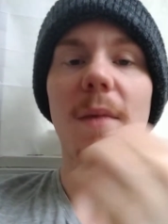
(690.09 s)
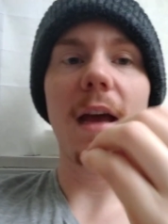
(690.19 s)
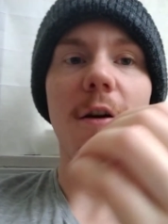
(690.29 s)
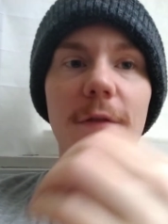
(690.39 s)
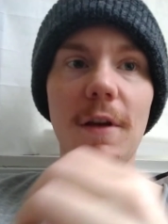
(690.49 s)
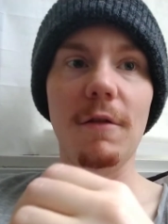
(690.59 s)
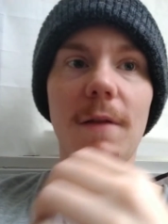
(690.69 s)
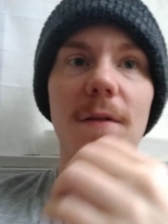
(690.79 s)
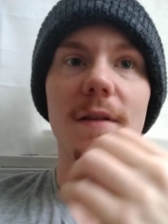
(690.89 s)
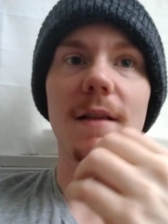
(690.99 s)
by healthy
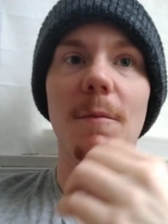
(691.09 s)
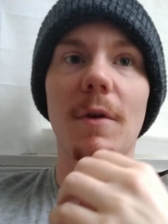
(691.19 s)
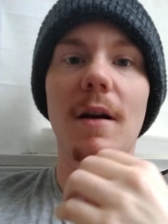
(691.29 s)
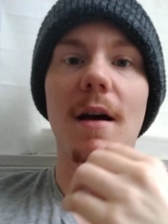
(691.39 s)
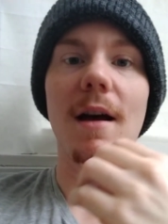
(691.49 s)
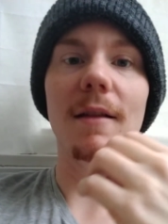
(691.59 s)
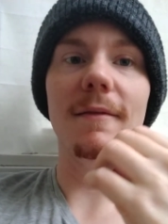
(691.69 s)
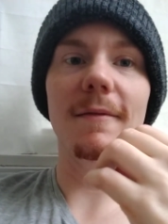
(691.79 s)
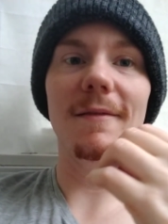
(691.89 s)
grief is that we're not